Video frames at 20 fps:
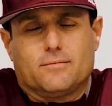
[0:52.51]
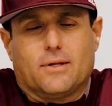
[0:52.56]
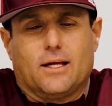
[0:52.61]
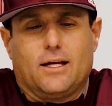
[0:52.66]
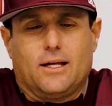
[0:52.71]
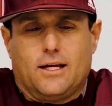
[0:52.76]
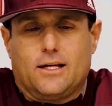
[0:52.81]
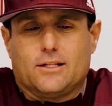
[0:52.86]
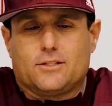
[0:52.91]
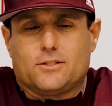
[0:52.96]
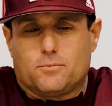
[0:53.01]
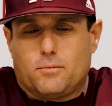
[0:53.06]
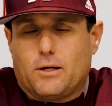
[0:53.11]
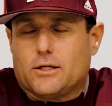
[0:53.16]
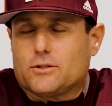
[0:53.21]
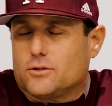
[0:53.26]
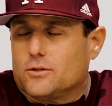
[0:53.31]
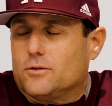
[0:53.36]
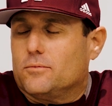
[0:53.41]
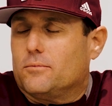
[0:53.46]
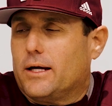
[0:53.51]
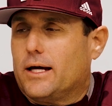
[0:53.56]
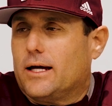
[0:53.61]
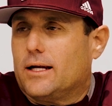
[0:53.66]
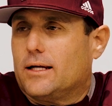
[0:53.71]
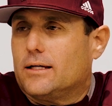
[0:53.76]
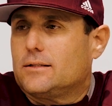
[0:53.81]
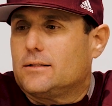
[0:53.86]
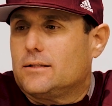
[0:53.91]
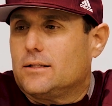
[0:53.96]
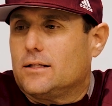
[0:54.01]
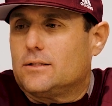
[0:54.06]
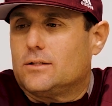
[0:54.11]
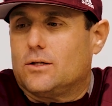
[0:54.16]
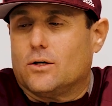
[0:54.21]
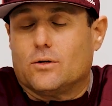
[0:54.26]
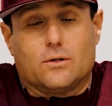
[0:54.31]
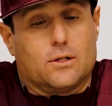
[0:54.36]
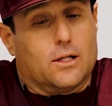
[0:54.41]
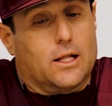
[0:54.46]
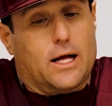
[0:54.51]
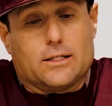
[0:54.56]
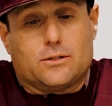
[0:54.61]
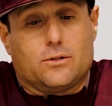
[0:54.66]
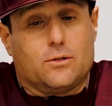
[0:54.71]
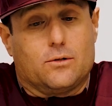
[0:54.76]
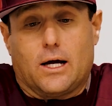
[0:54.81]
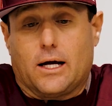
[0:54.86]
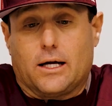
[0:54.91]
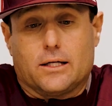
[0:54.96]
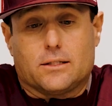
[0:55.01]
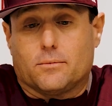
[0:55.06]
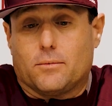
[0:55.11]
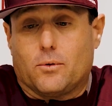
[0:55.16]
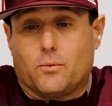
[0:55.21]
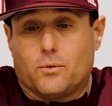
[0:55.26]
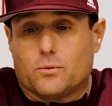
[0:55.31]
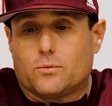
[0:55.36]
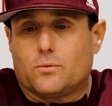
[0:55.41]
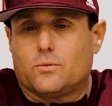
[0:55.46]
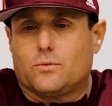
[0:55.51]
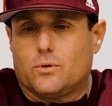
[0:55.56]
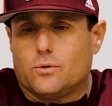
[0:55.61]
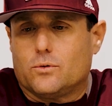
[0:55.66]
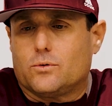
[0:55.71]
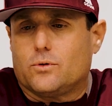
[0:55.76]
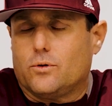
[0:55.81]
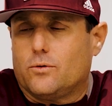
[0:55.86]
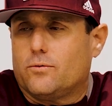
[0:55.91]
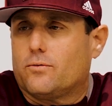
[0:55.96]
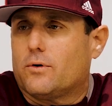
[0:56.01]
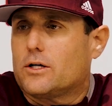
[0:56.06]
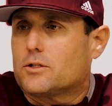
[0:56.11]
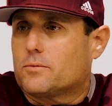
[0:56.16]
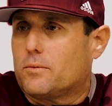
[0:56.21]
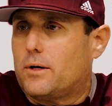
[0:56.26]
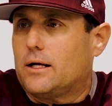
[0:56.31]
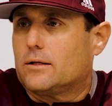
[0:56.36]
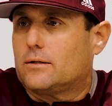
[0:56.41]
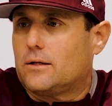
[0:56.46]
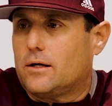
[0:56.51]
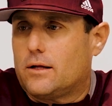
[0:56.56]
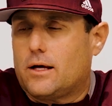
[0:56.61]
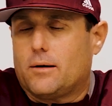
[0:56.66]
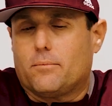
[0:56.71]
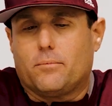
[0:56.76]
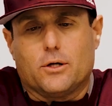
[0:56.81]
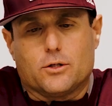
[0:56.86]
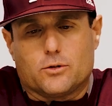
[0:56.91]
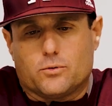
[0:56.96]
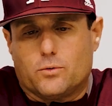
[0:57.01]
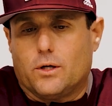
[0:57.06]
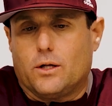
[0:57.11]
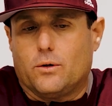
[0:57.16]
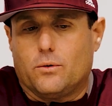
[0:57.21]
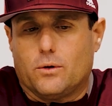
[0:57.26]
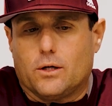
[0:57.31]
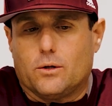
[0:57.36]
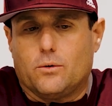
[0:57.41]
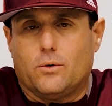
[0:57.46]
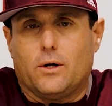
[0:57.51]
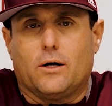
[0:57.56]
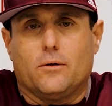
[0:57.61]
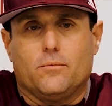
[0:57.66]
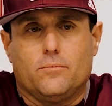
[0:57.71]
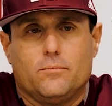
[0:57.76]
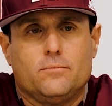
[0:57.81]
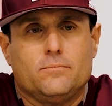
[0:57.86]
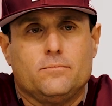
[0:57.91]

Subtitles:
it's special, man. It's the last two nights. I mean, we're two freshmen out there that pitched really, really well.